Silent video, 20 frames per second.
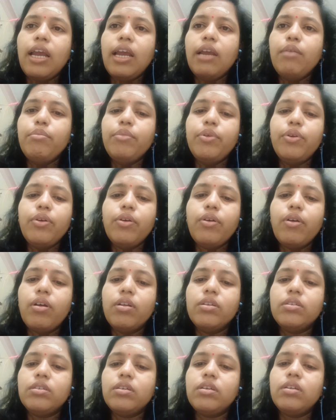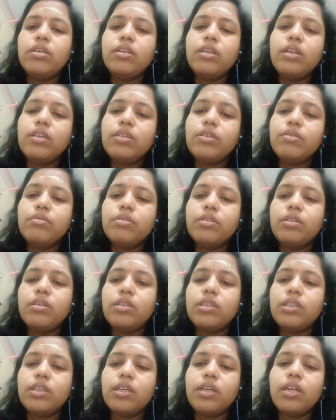Embryo culture deals with the
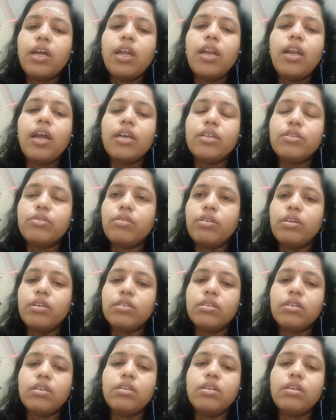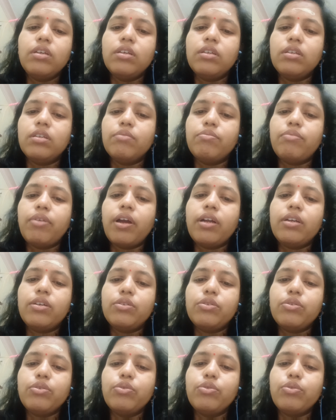sterile isolation in
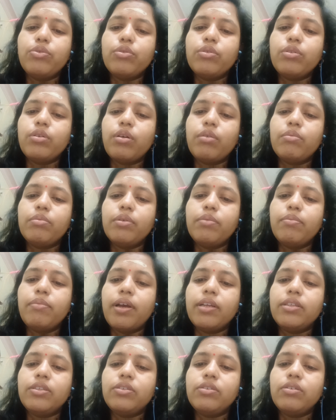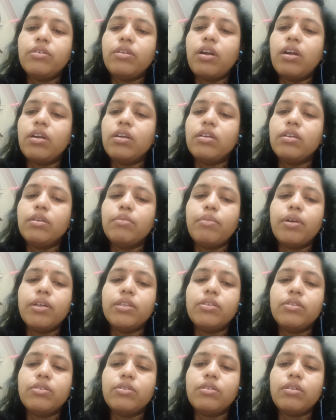vitro growth of the mature and
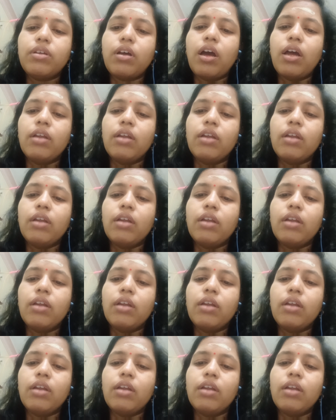immature